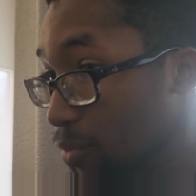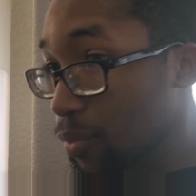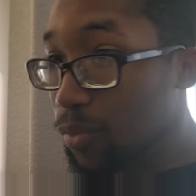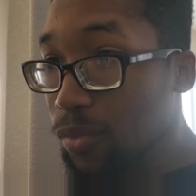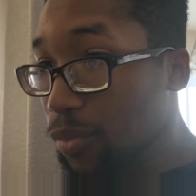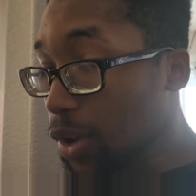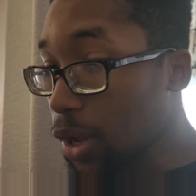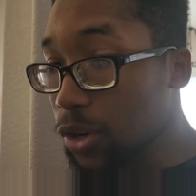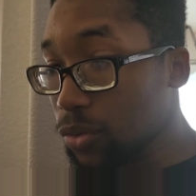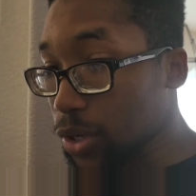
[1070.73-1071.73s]
you
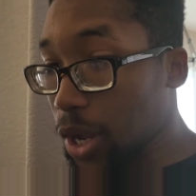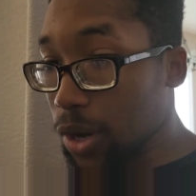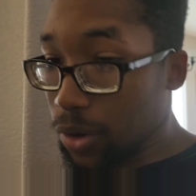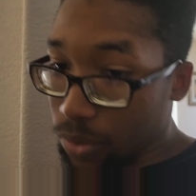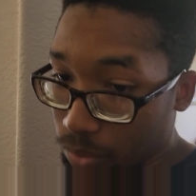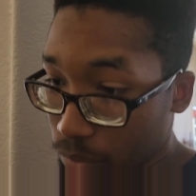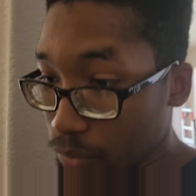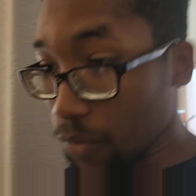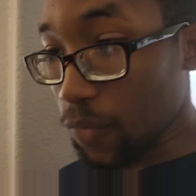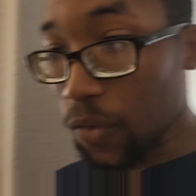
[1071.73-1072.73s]
gotta do what you gotta do
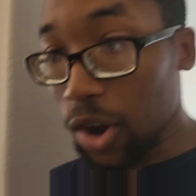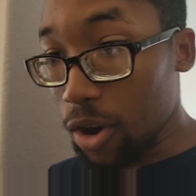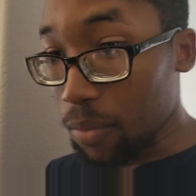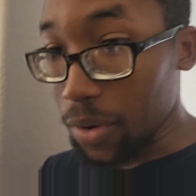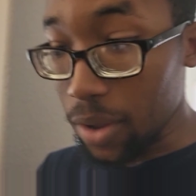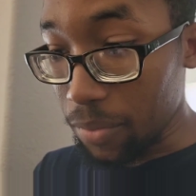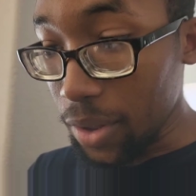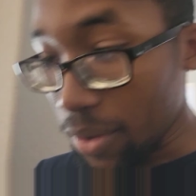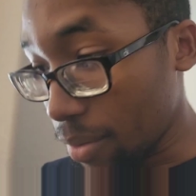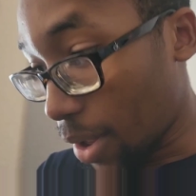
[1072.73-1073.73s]
for
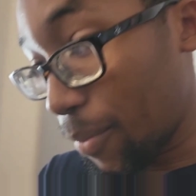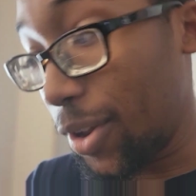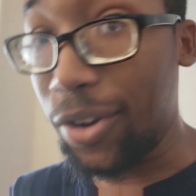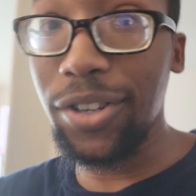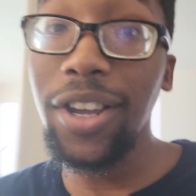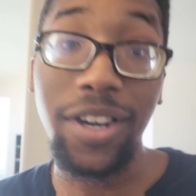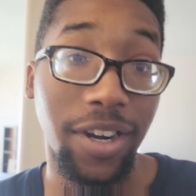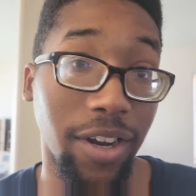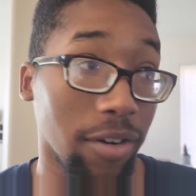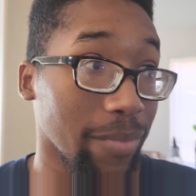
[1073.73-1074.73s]
Airbnb. I mean, you're staying in
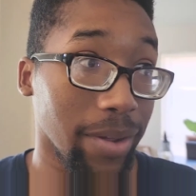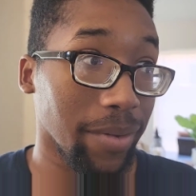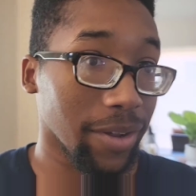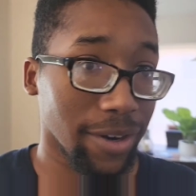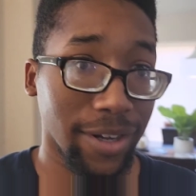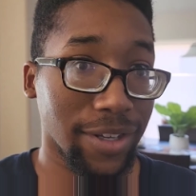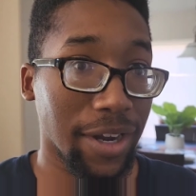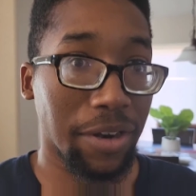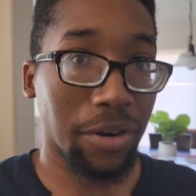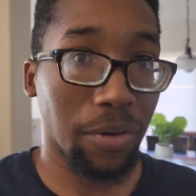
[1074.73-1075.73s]
Airbnb. You're not
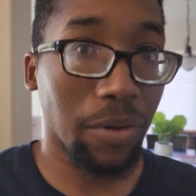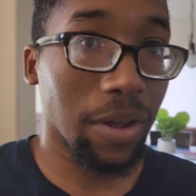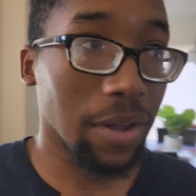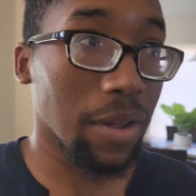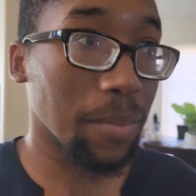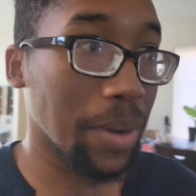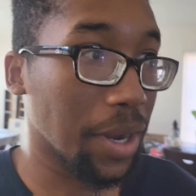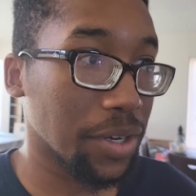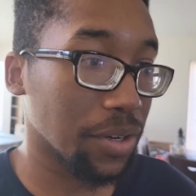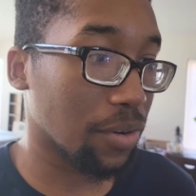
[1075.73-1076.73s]
staying in no
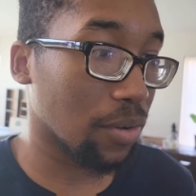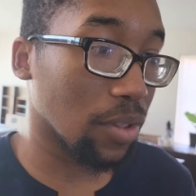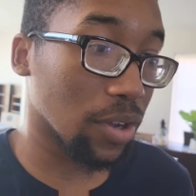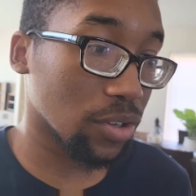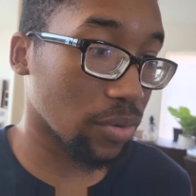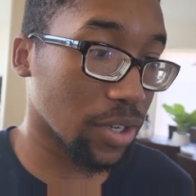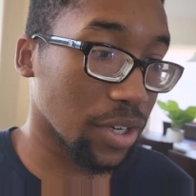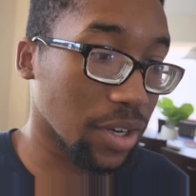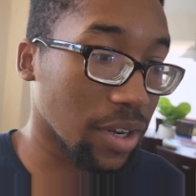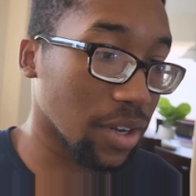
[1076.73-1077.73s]
mansion or luxury
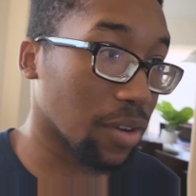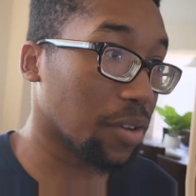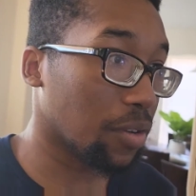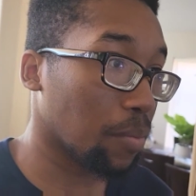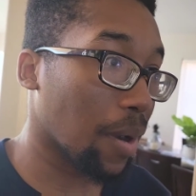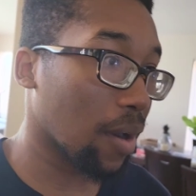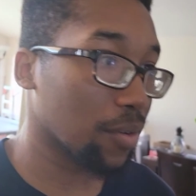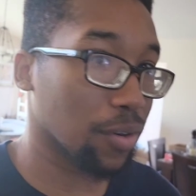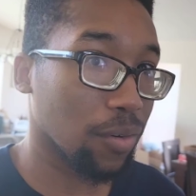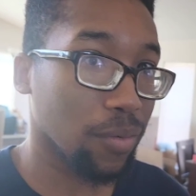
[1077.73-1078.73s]
shit that you buy
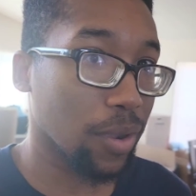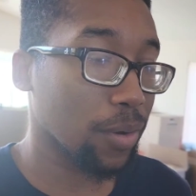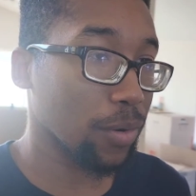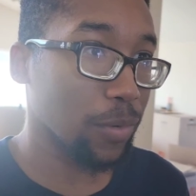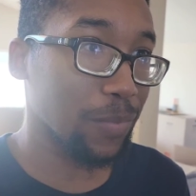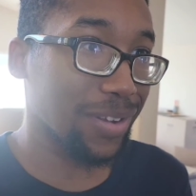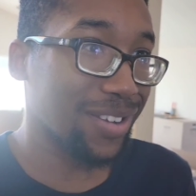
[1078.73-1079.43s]
on your own. I don't know.